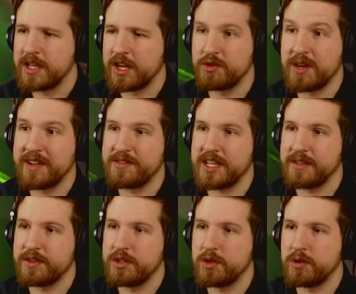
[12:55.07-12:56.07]
Do I have to
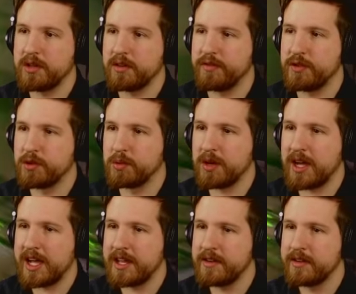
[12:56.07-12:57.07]
give the nuclear fuel
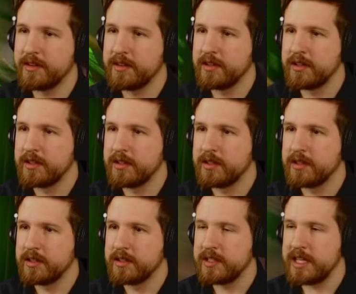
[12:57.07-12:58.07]
rod?
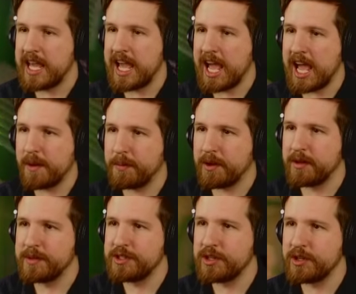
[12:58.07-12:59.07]
Yeah, I
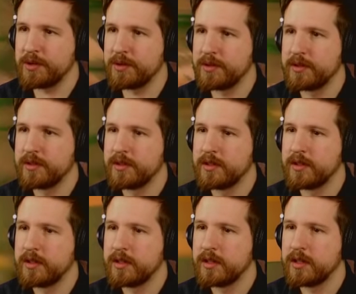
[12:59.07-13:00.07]
probably do.
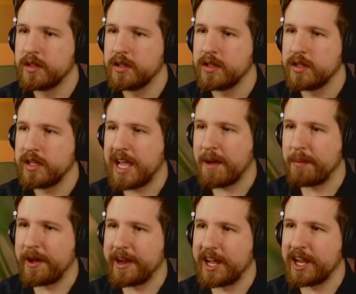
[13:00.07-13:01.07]
Yeah, I
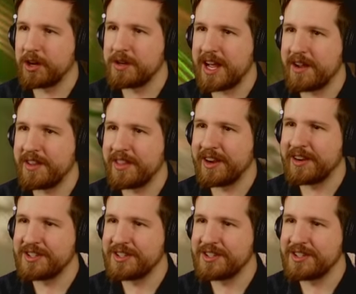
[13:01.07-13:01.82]
probably gotta go down in there and